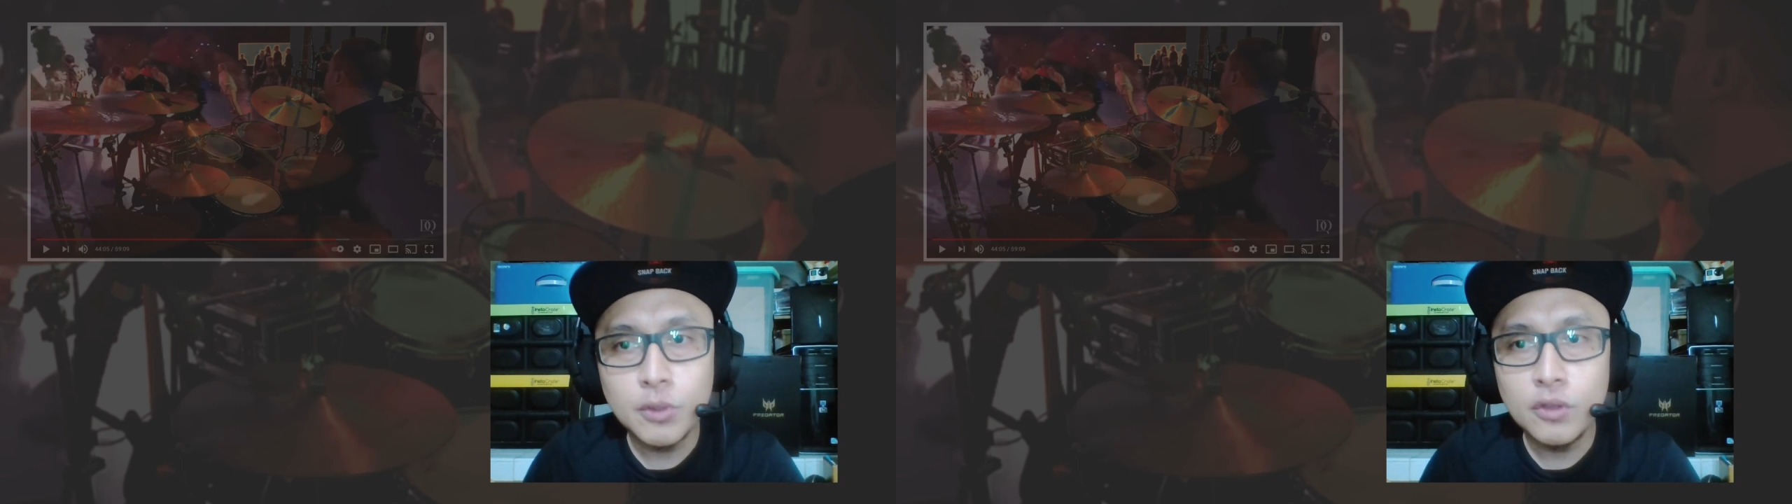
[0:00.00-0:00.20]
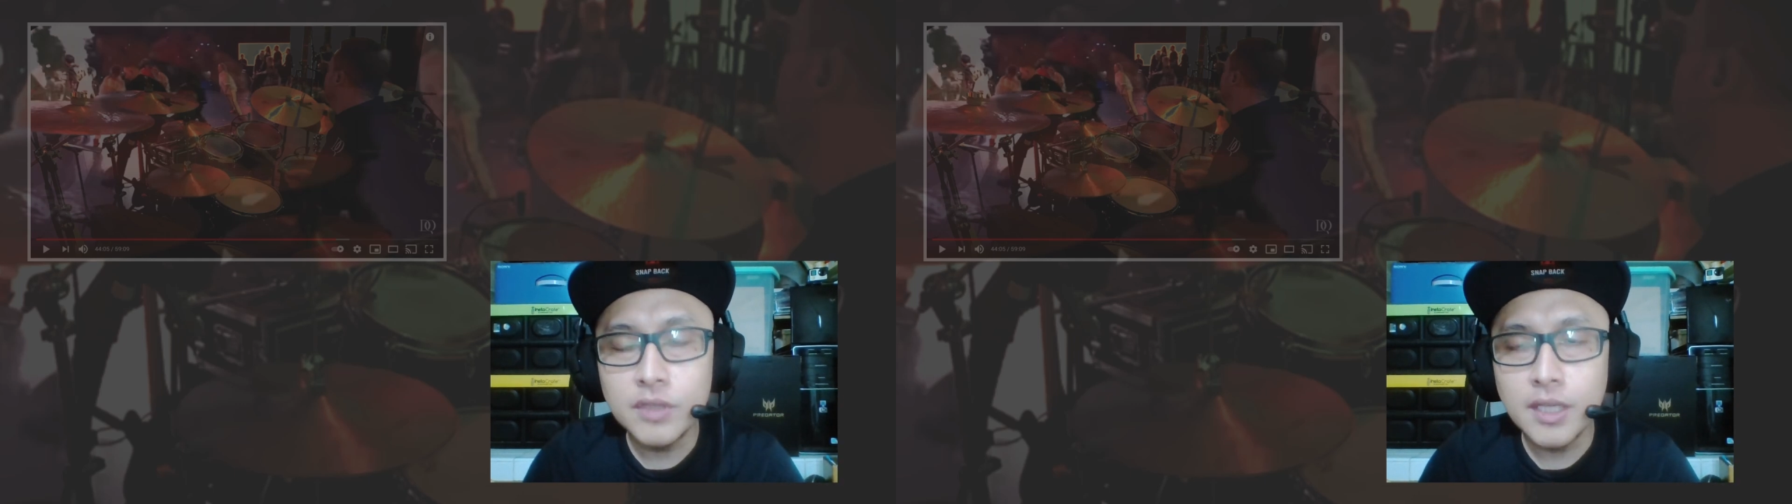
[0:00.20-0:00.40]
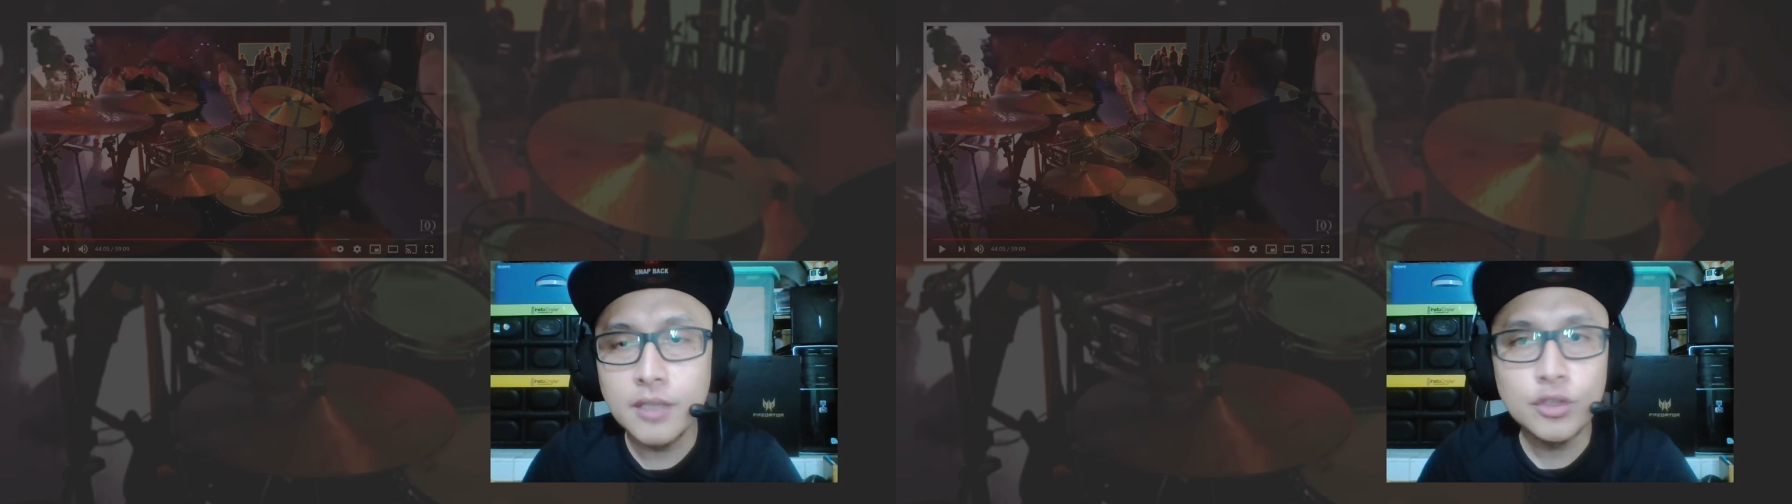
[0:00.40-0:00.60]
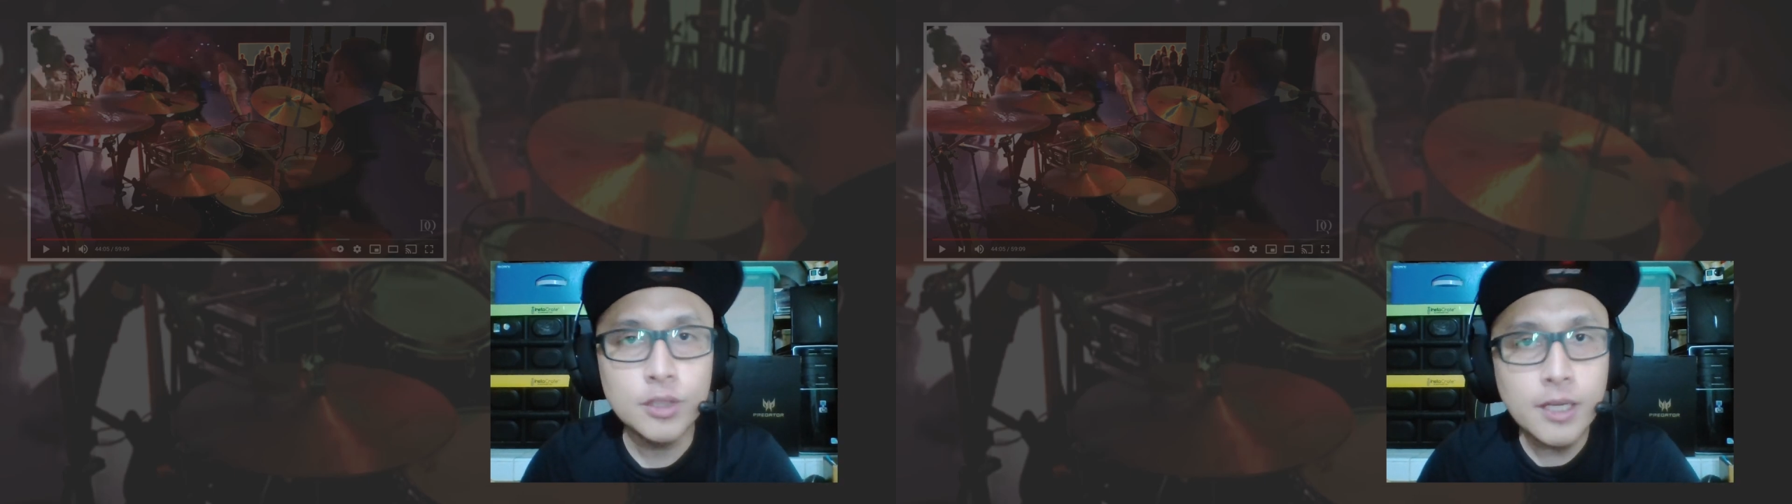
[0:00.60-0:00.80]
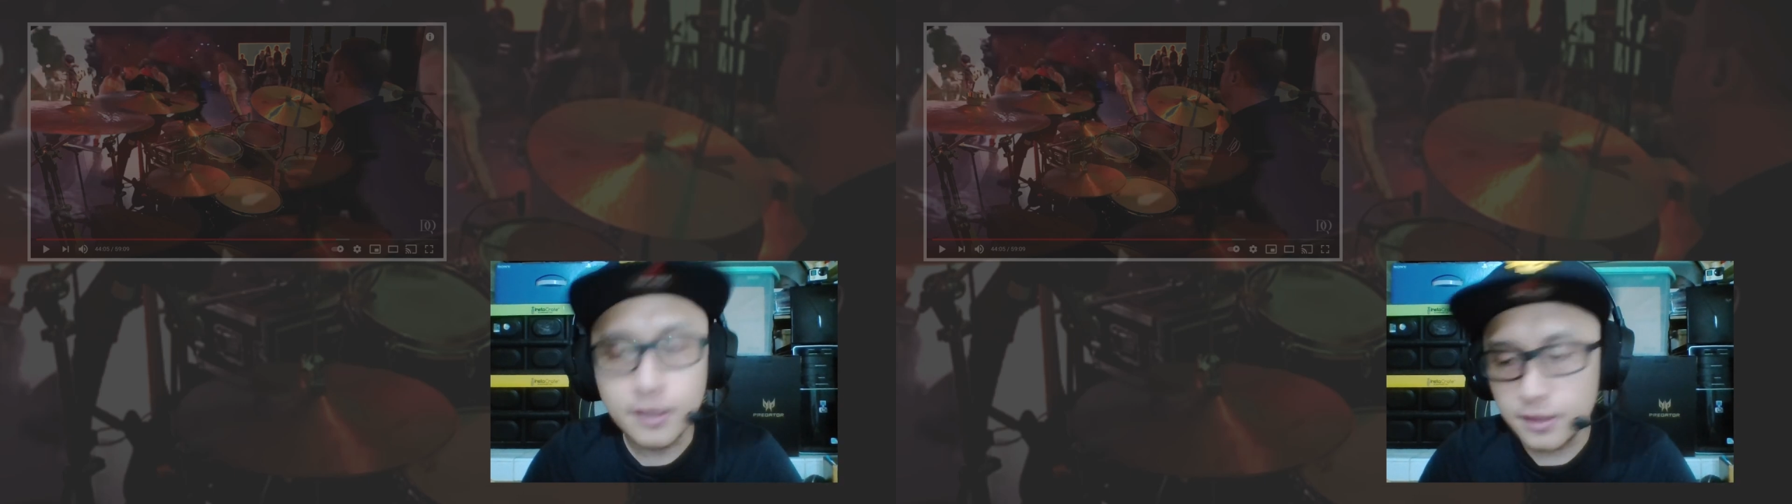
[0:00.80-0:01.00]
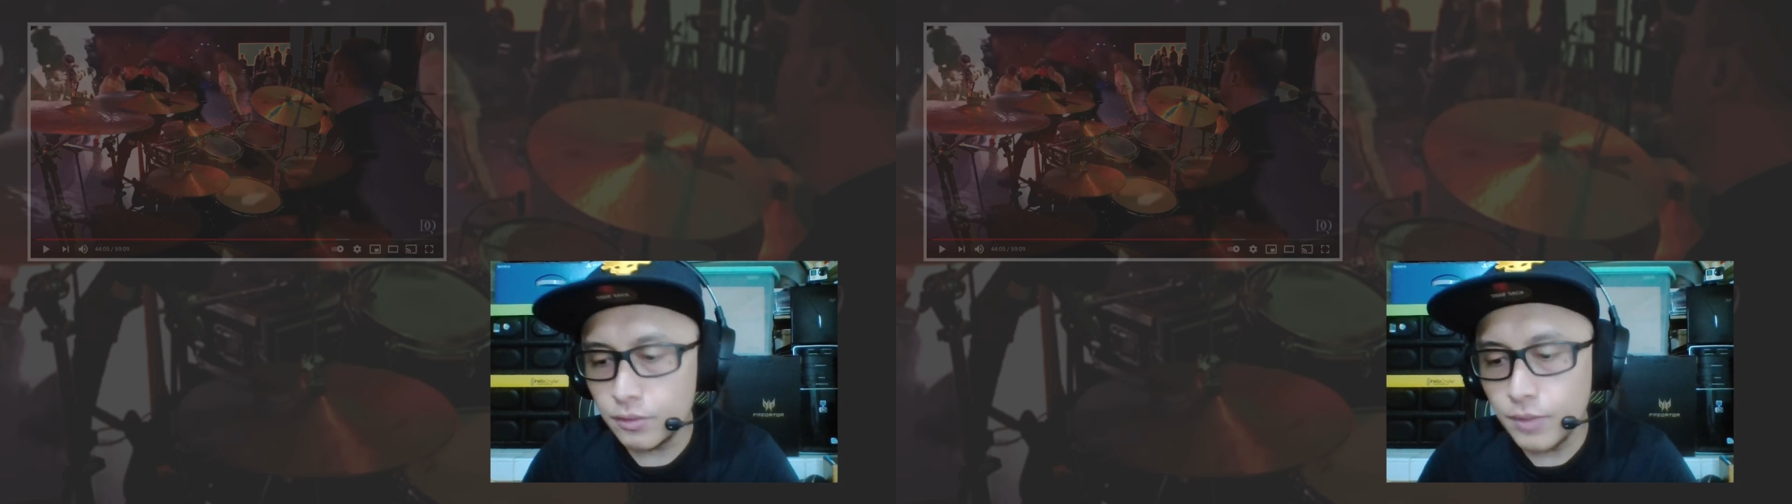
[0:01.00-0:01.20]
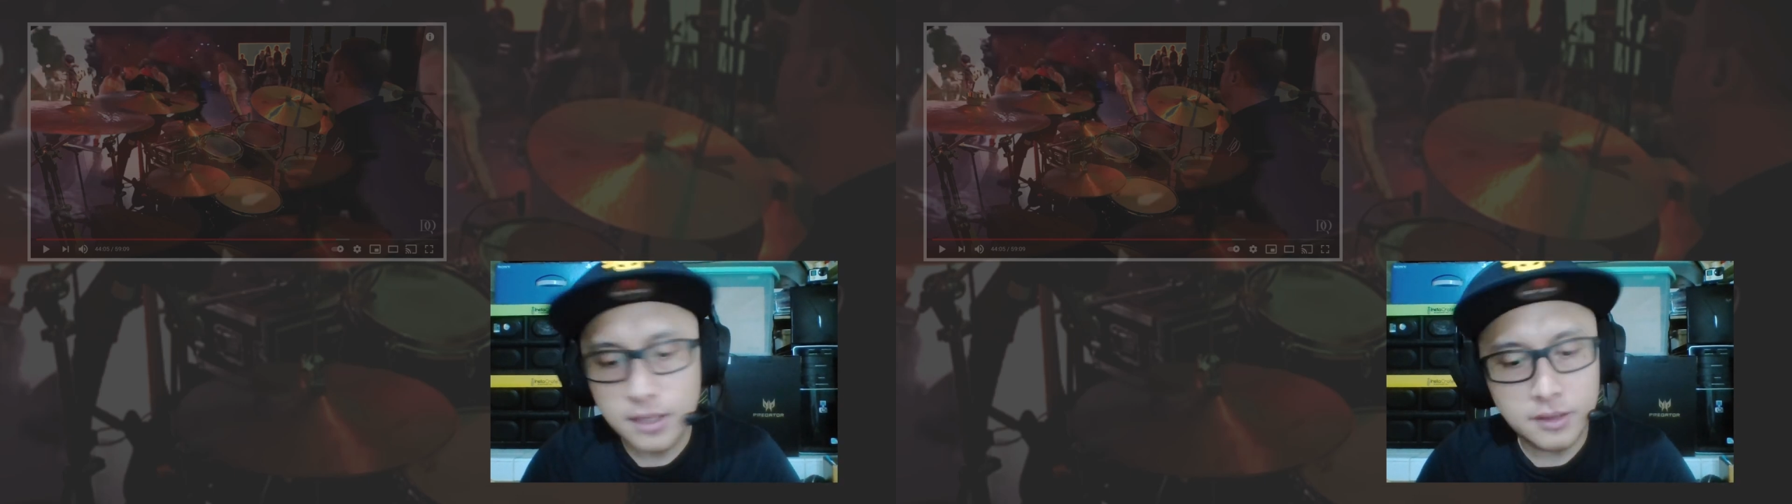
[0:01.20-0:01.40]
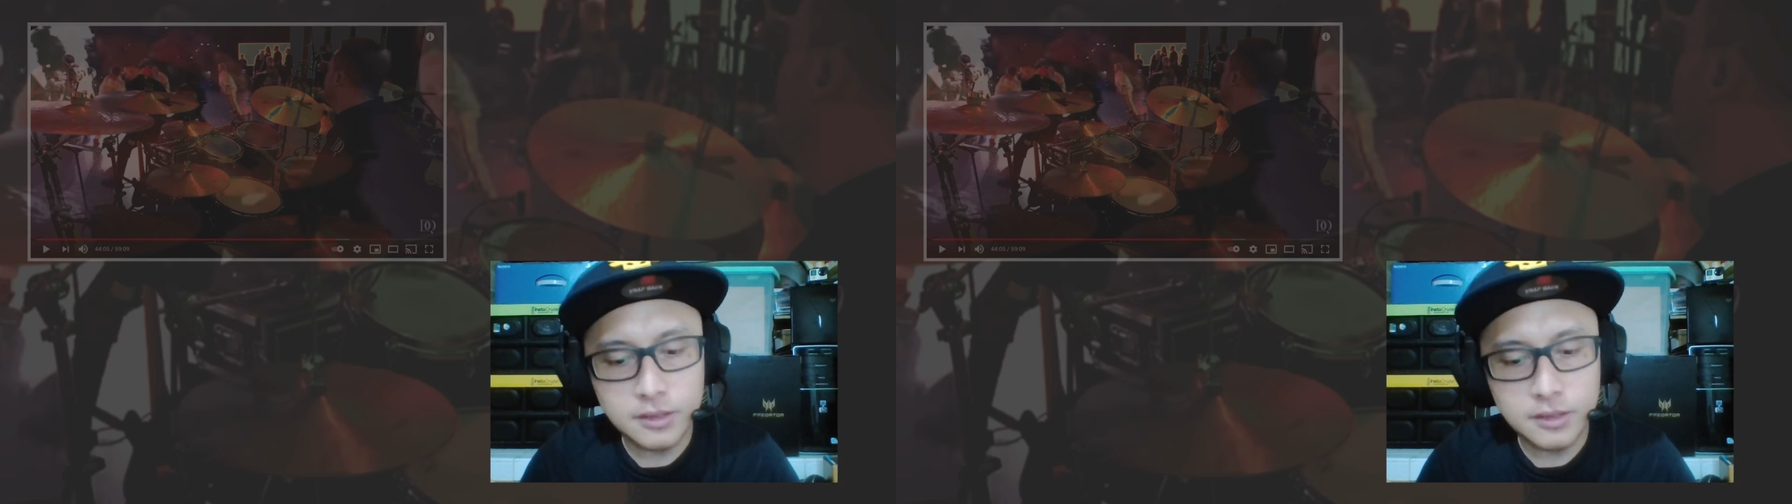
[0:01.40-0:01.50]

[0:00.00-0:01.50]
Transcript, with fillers: moves and singing as well.